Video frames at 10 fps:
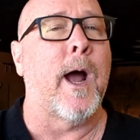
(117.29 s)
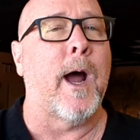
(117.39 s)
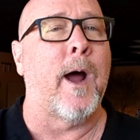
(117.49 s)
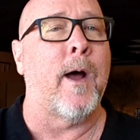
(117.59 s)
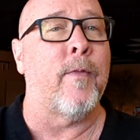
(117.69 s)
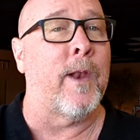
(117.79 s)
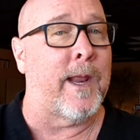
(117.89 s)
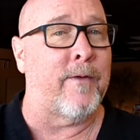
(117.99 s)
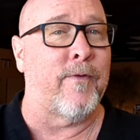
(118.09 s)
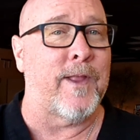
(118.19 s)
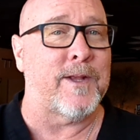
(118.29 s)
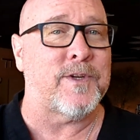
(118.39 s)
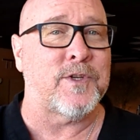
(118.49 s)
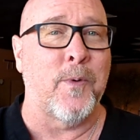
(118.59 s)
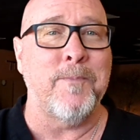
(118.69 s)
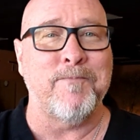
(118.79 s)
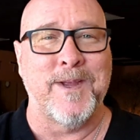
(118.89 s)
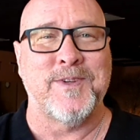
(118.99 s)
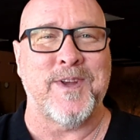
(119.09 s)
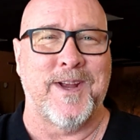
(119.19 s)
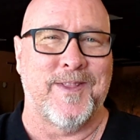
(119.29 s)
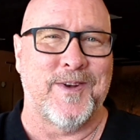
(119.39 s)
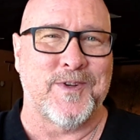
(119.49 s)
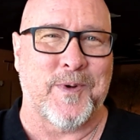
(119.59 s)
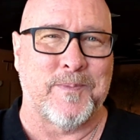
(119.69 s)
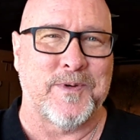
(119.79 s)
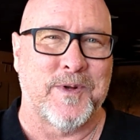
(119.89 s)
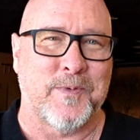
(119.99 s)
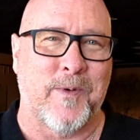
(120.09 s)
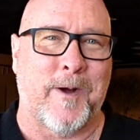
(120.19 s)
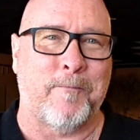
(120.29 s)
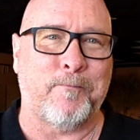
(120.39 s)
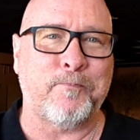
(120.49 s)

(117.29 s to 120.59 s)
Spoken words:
The link for the Etsy store is in the description as well.